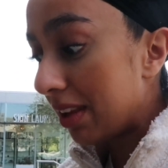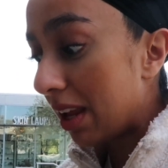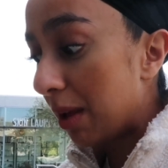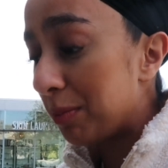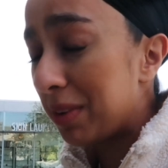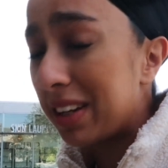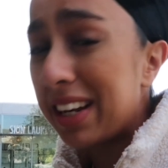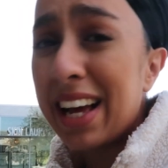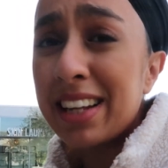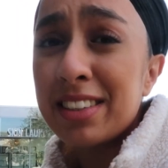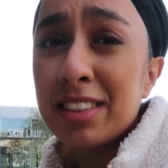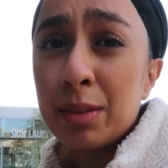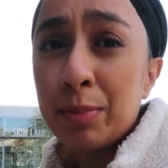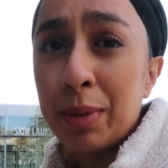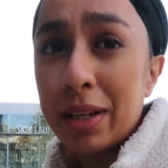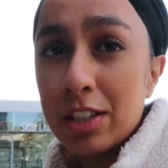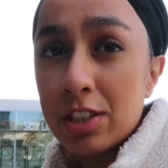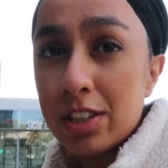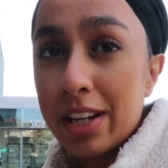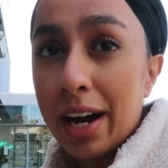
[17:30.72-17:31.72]
I'm gonna head to the
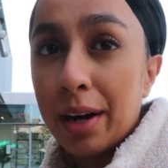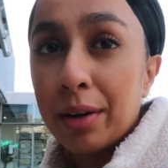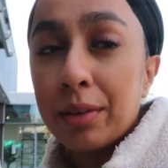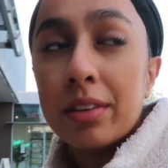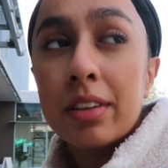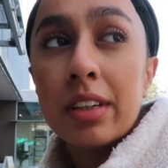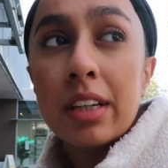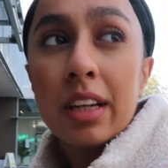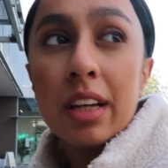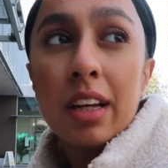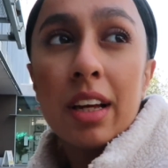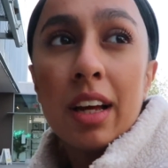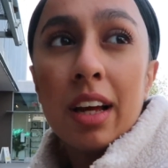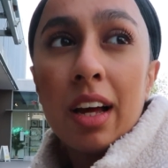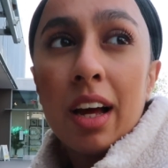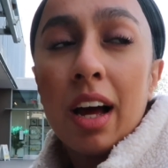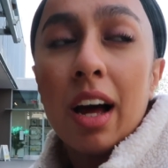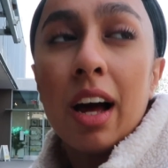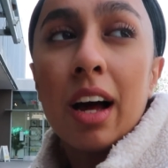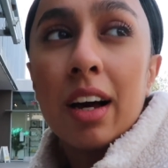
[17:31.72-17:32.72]
beach now
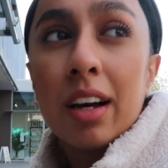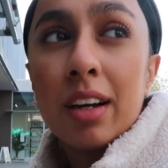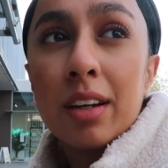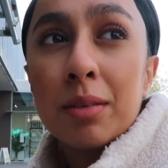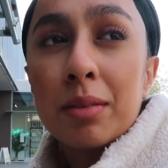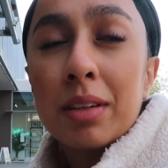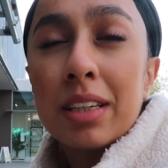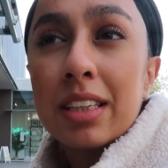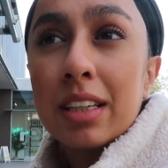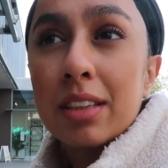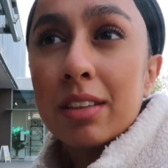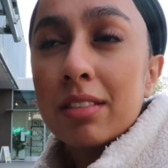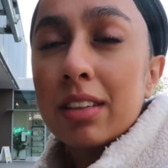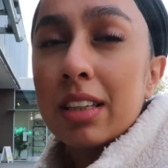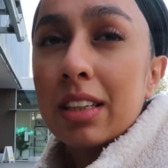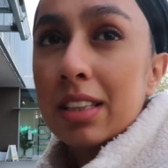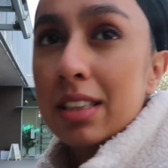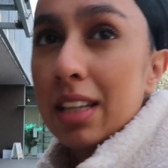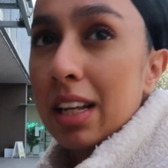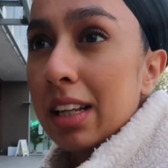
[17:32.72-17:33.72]
because um, I don't
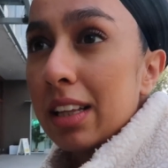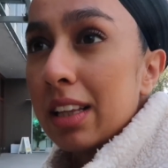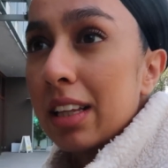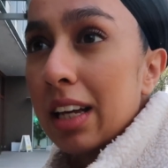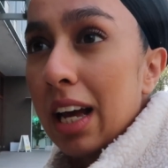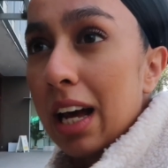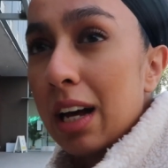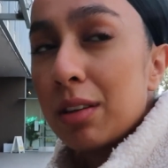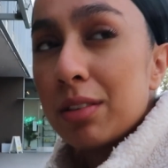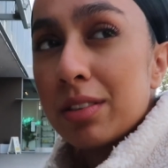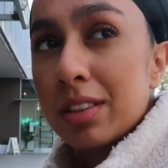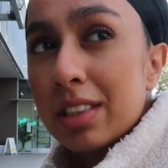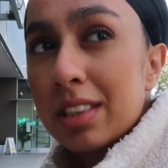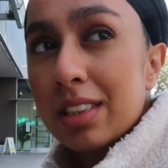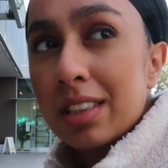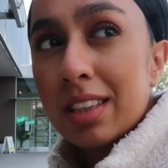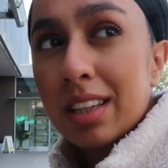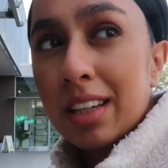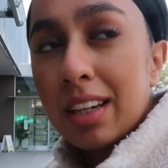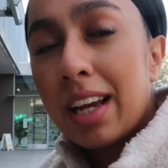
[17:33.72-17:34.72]
think there's anything else
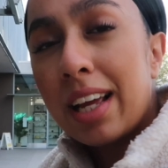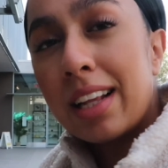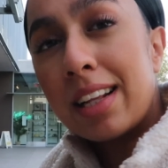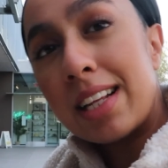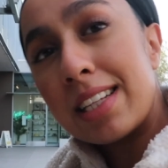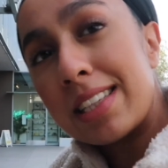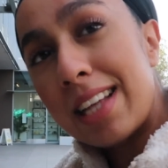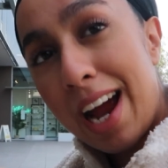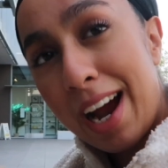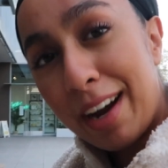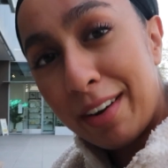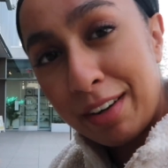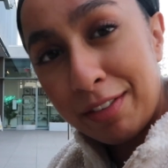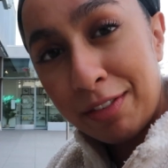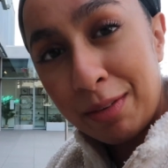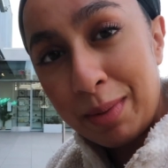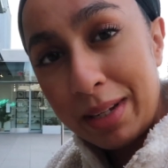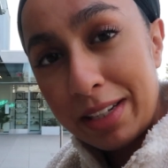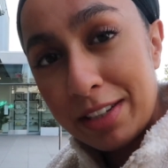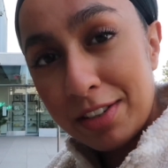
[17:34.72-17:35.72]
in this area
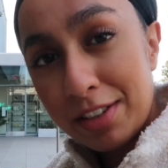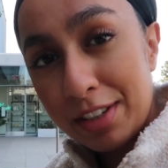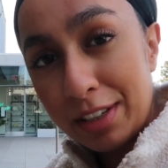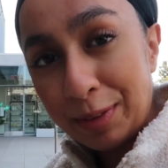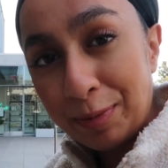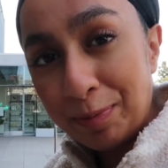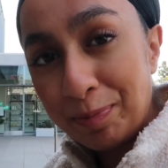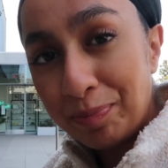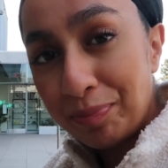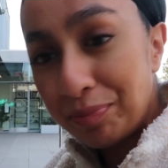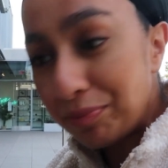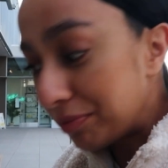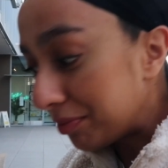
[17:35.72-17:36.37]
for me to do